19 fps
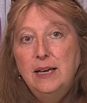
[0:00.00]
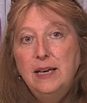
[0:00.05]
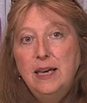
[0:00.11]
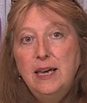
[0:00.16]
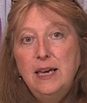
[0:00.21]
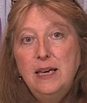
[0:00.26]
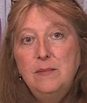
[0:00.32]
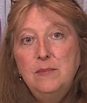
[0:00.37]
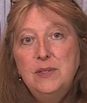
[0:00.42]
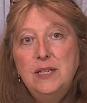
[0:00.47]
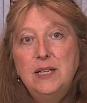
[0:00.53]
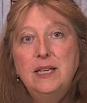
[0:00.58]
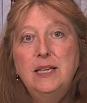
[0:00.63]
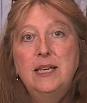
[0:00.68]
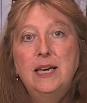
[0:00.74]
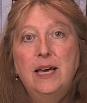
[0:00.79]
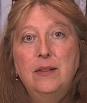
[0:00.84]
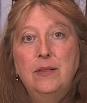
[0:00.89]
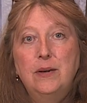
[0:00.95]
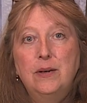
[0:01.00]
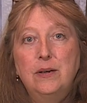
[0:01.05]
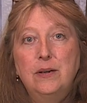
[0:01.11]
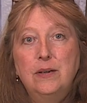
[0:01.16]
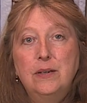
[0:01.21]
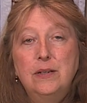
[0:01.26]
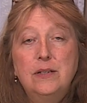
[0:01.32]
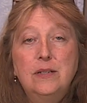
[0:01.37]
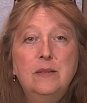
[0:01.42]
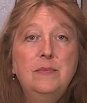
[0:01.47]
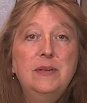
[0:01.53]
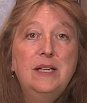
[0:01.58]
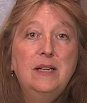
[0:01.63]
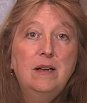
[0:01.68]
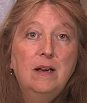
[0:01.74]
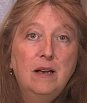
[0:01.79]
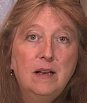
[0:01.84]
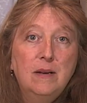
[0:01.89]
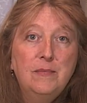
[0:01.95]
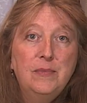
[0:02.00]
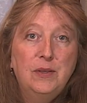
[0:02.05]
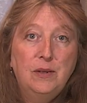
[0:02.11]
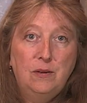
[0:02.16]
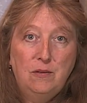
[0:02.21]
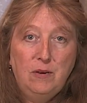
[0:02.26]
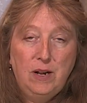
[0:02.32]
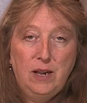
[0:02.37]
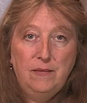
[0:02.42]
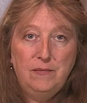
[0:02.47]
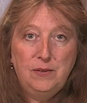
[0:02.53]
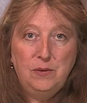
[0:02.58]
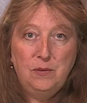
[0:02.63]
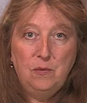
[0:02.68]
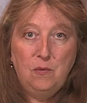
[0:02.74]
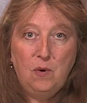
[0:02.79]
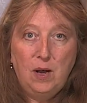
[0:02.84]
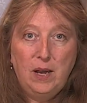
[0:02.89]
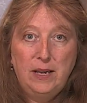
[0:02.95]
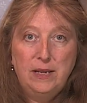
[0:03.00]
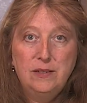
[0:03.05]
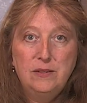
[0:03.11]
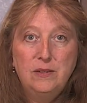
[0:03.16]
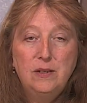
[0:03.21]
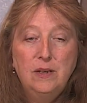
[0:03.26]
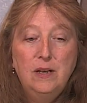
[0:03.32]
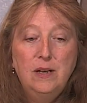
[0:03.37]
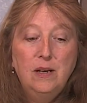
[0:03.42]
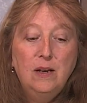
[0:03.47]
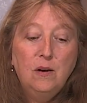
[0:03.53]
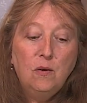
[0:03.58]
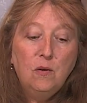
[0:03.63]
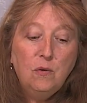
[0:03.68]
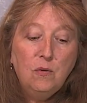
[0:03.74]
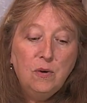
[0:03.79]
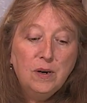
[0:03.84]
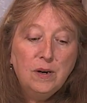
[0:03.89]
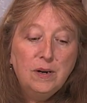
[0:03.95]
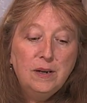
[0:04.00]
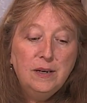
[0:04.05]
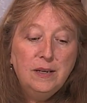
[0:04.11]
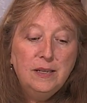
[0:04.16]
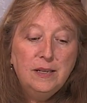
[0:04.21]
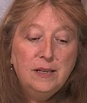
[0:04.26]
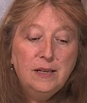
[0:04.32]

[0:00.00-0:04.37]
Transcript: came together to become the craft of the wise, or